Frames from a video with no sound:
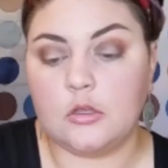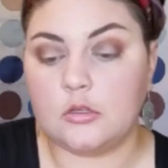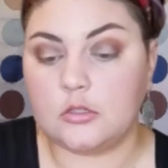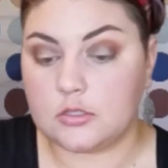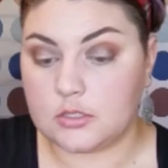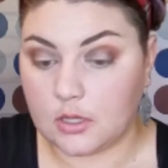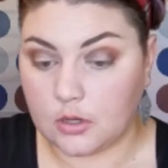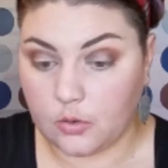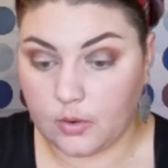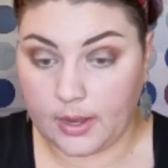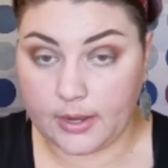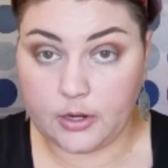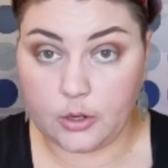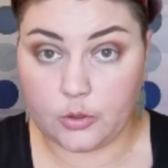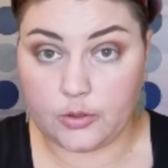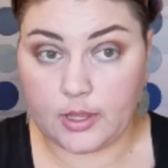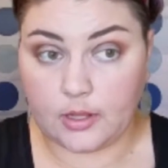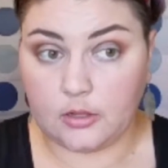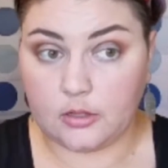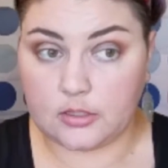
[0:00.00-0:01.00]
So I
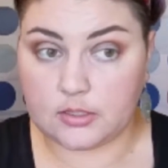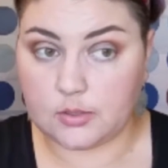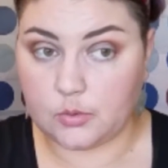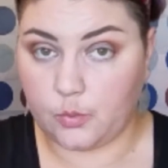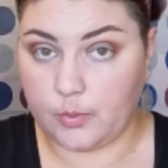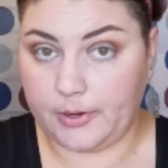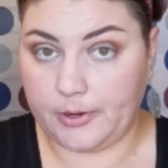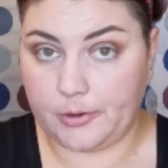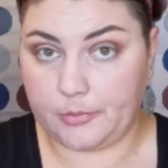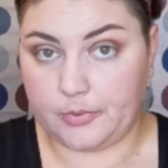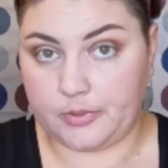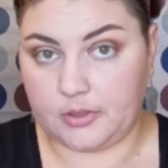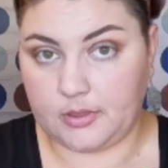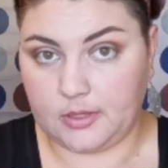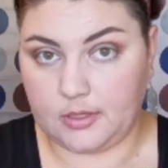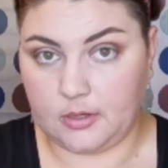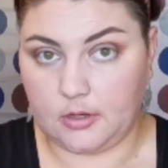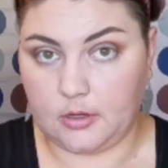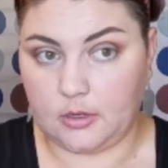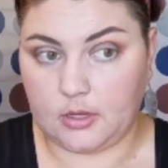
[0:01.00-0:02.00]
know that looks weird with
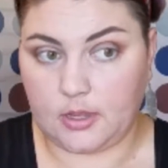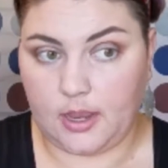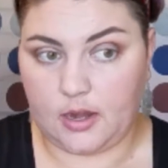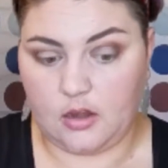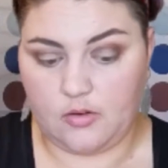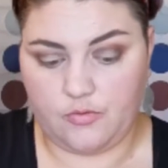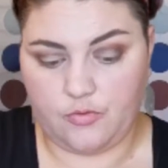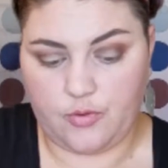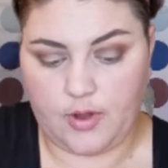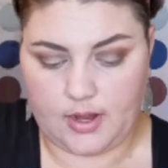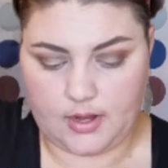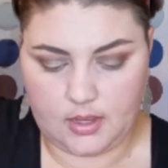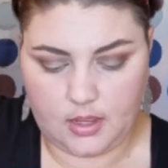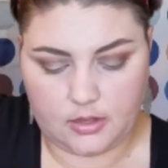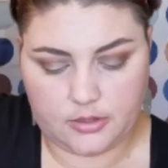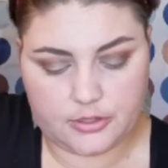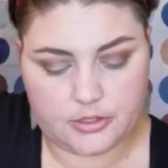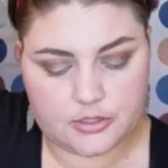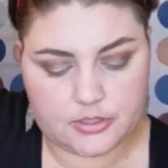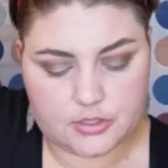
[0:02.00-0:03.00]
the kind of red
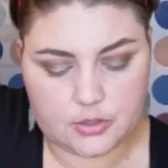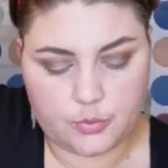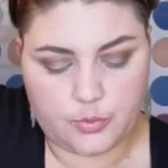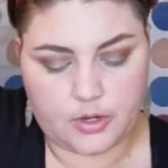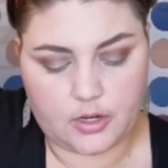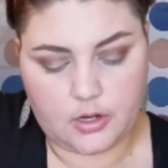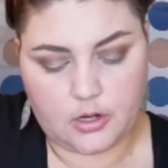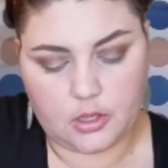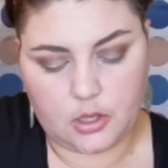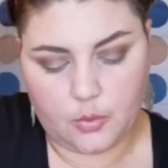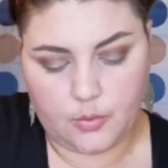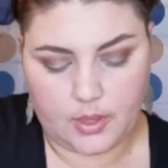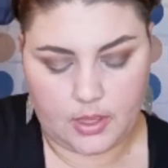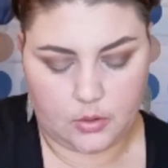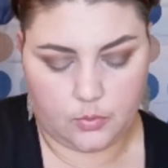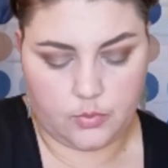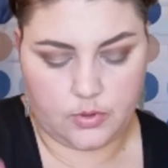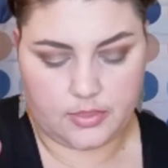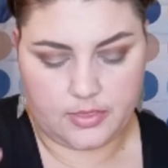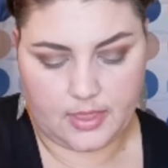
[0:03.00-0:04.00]
color, so we're gonna go
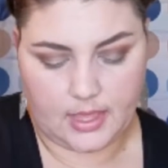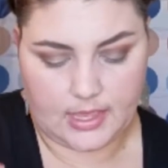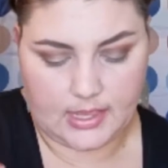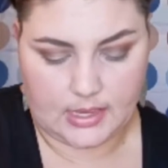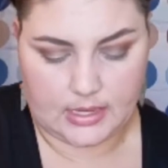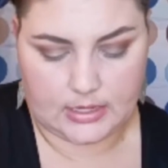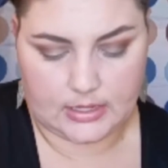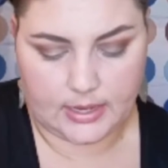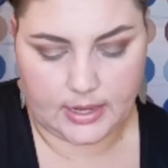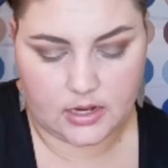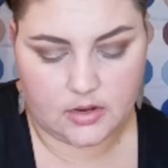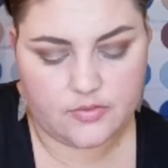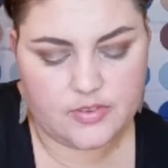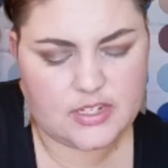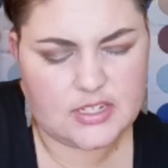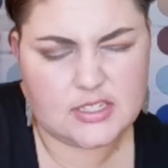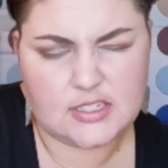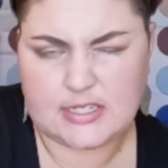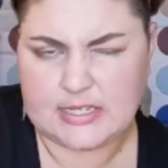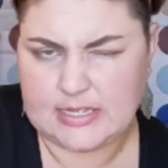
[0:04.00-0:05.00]
in with a kind of a
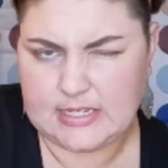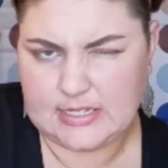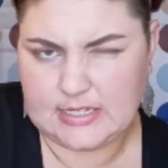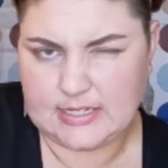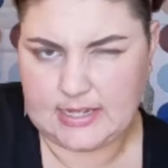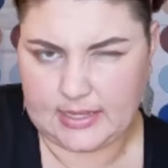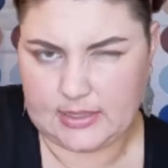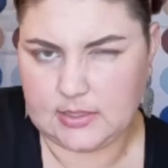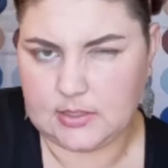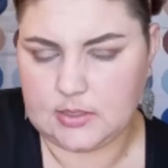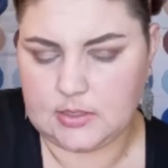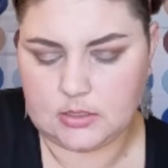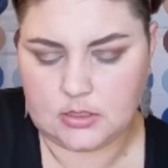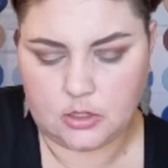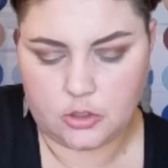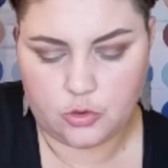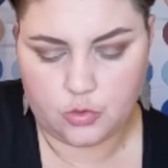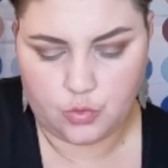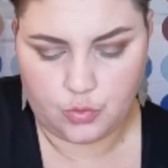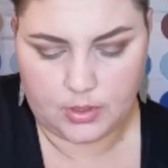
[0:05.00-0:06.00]
dense
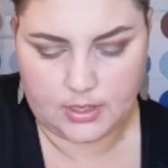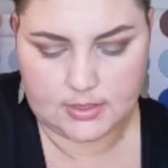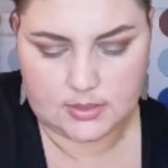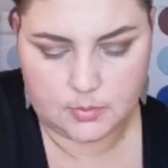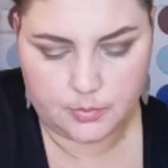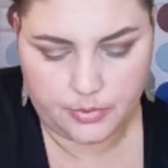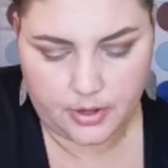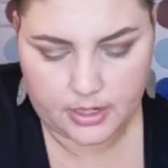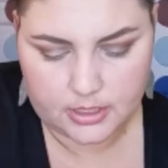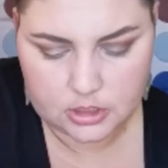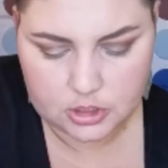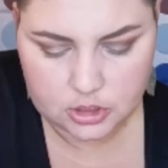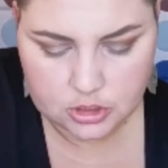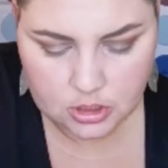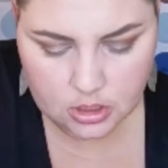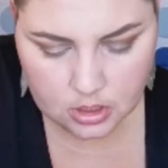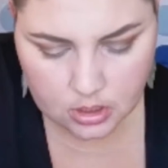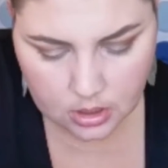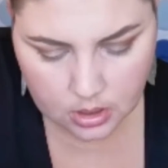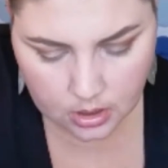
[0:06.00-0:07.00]
crease
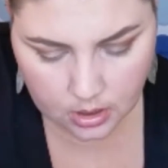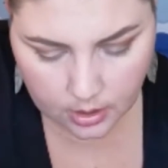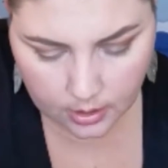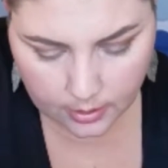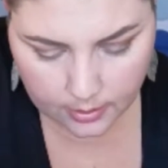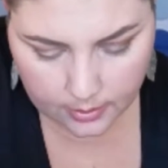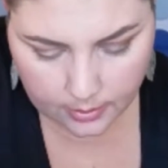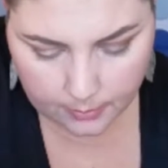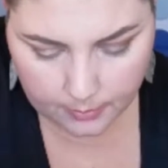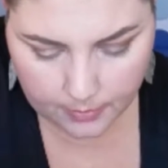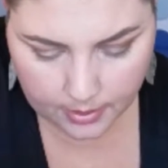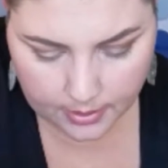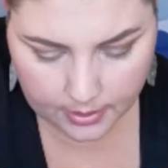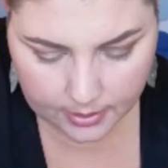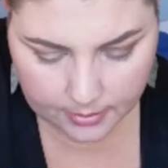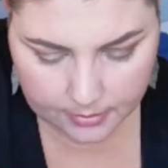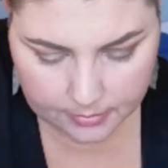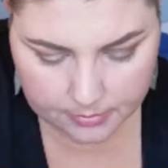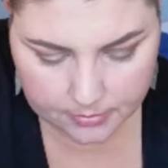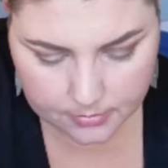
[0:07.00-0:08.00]
brush.
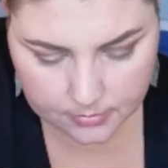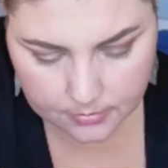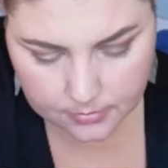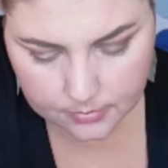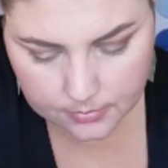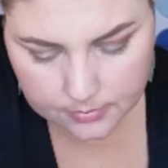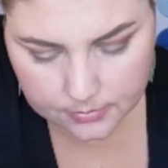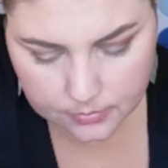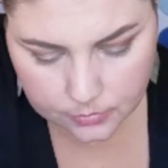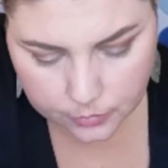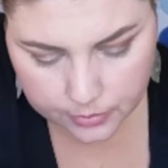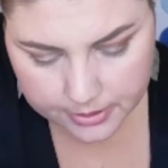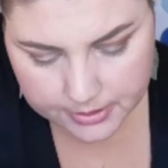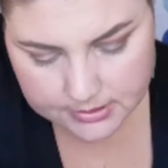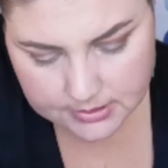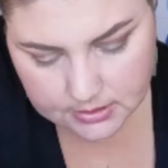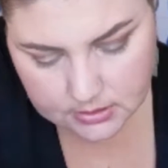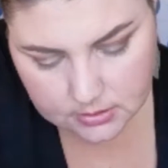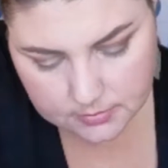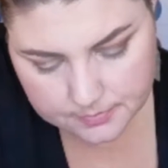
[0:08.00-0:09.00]
Where
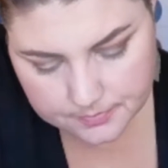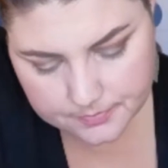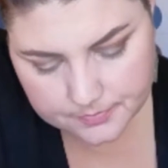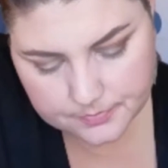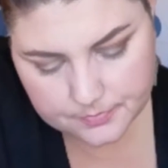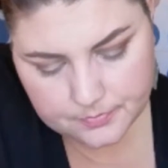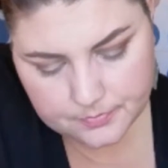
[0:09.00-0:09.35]
is it?